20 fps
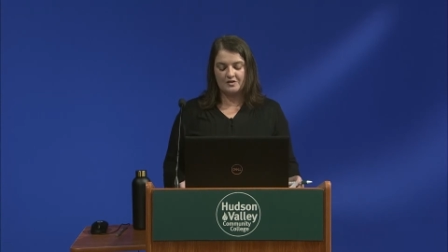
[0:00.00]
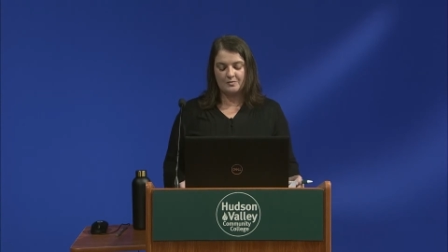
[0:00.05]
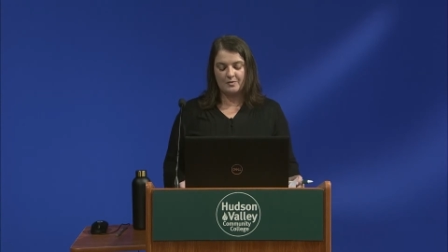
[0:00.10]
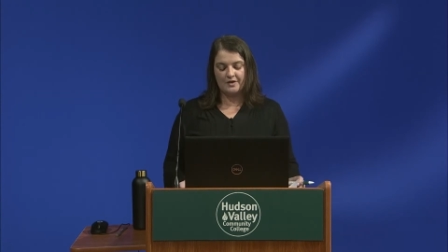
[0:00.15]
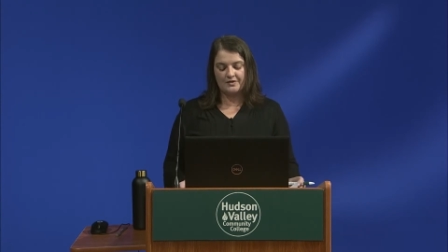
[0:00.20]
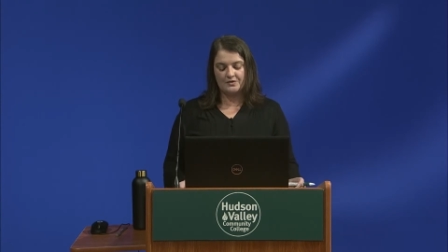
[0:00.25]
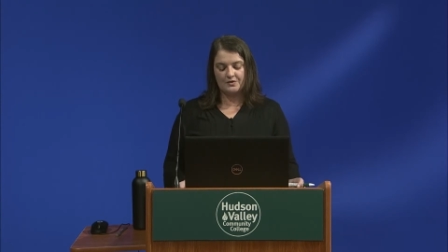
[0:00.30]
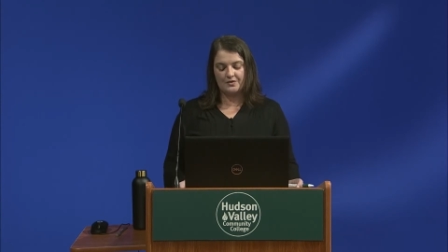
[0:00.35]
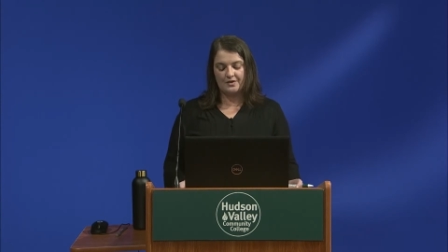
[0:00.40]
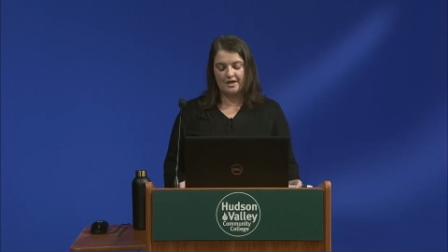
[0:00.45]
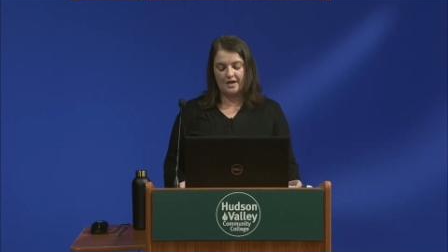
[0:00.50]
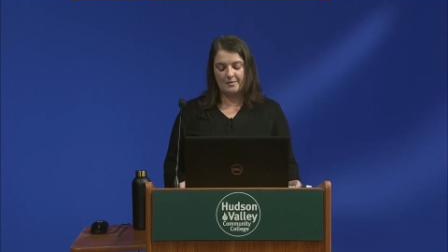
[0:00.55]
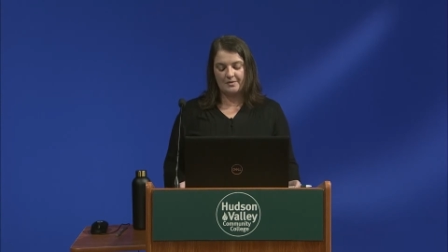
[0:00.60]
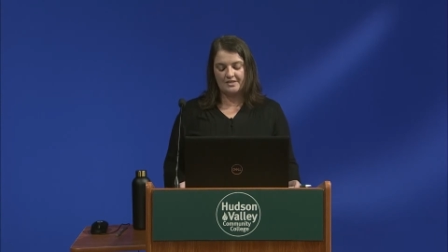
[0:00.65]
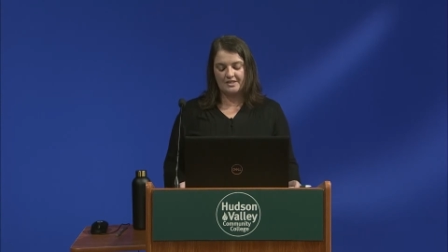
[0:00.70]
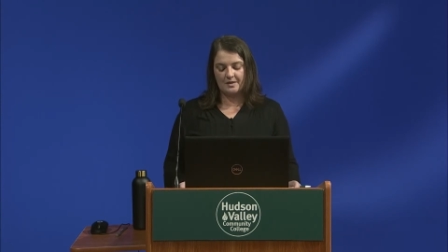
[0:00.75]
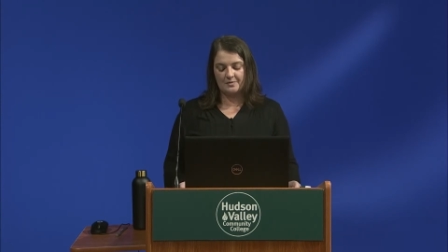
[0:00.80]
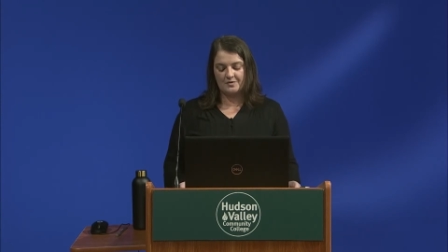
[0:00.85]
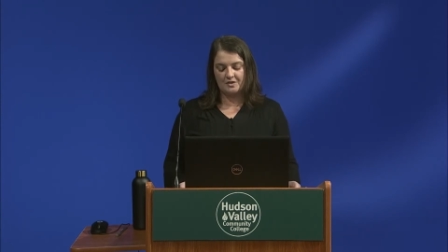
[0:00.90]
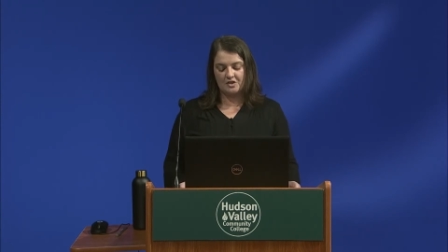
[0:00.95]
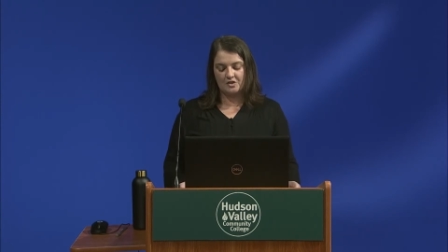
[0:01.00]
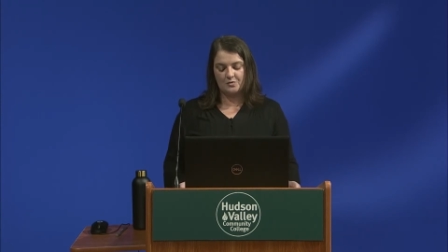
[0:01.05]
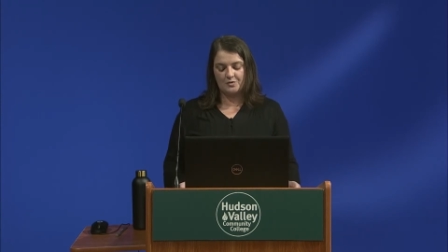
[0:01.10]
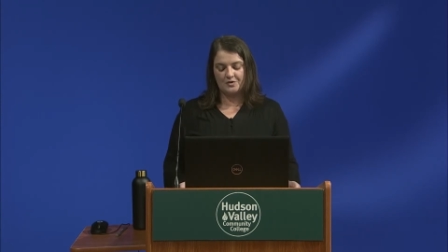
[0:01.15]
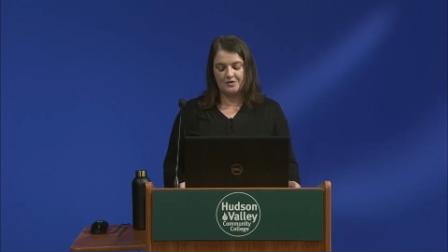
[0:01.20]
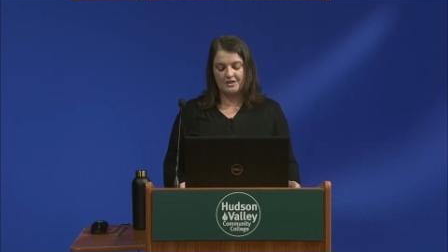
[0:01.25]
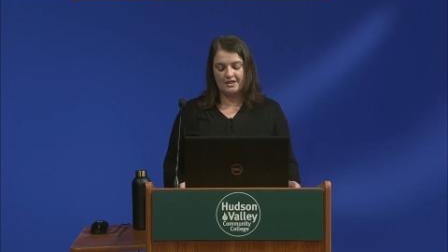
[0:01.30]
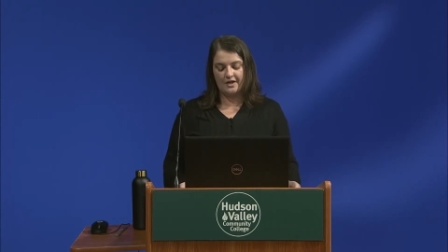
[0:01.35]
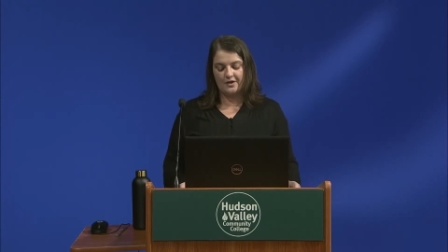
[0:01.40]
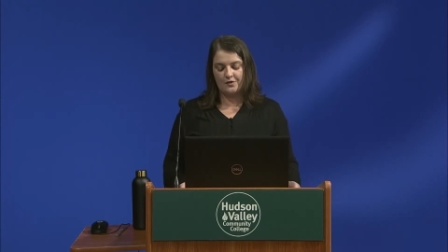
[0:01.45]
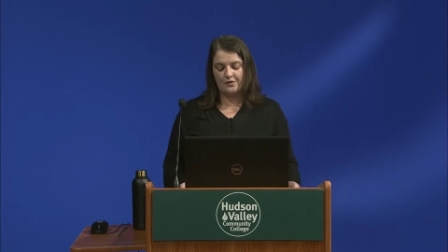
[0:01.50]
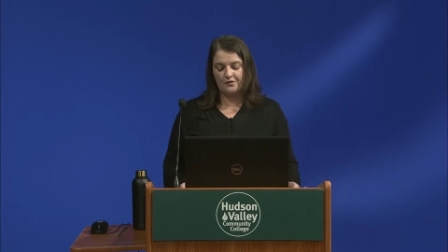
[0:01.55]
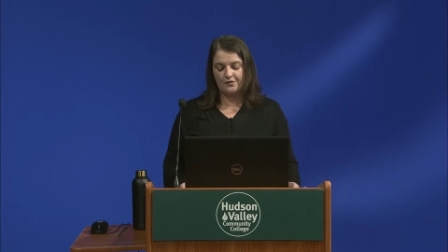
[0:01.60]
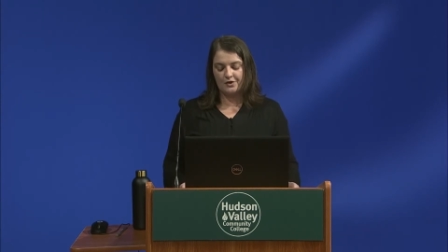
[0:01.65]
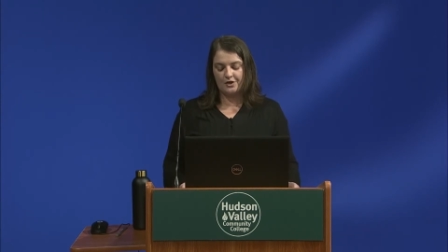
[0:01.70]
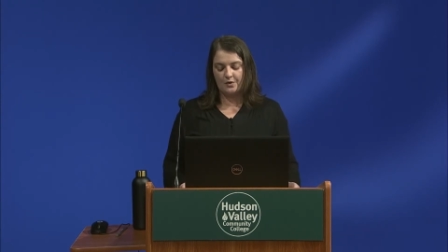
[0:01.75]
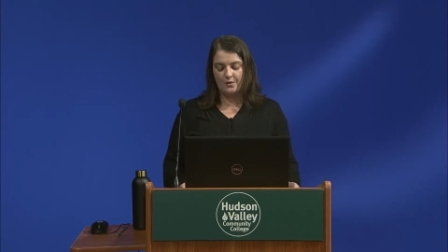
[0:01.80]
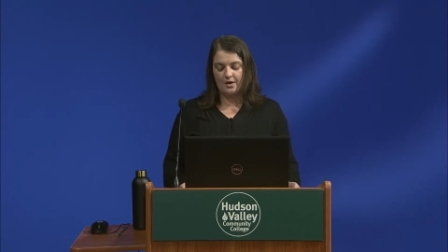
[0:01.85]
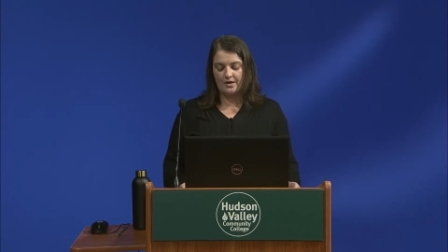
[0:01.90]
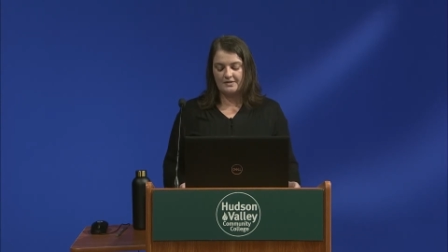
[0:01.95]
puzzle that I'm attempting to put together for
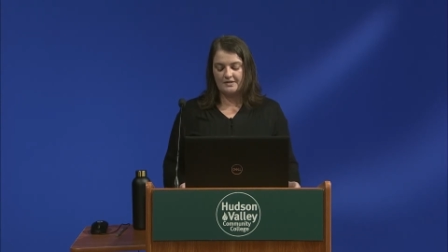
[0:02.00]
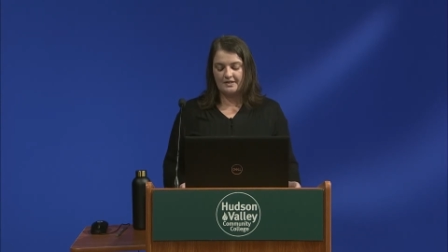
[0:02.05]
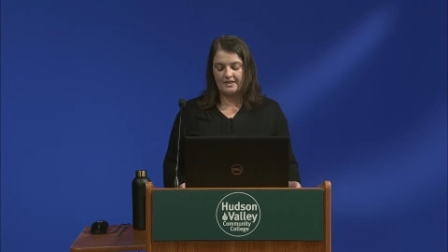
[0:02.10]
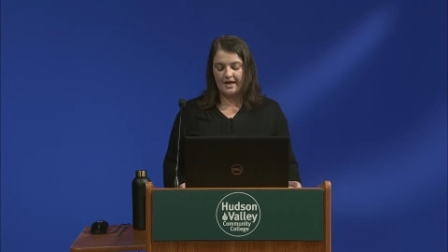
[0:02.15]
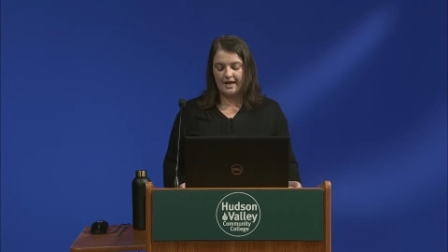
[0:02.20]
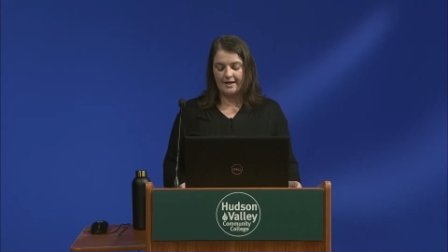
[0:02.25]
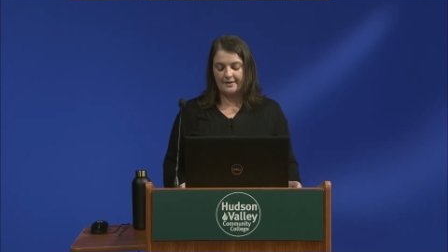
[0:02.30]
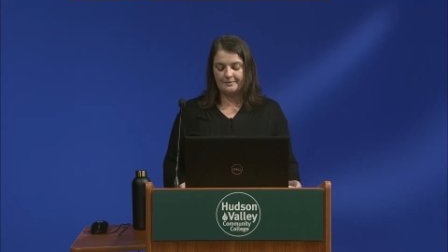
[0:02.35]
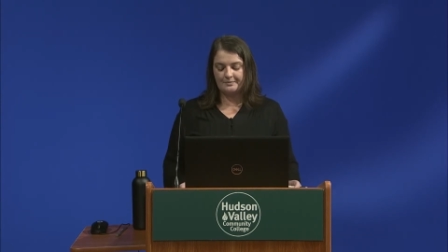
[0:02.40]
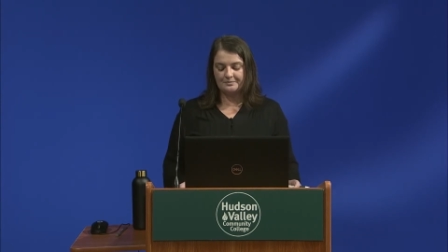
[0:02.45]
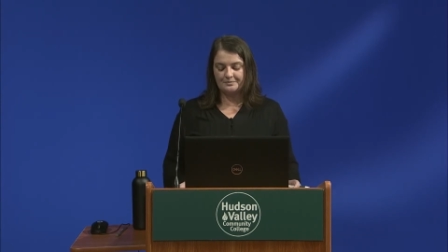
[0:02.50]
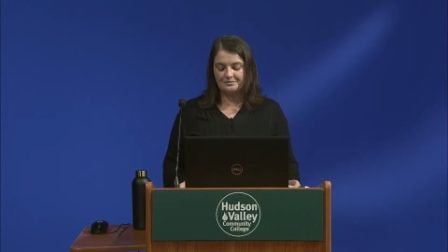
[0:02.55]
you all today.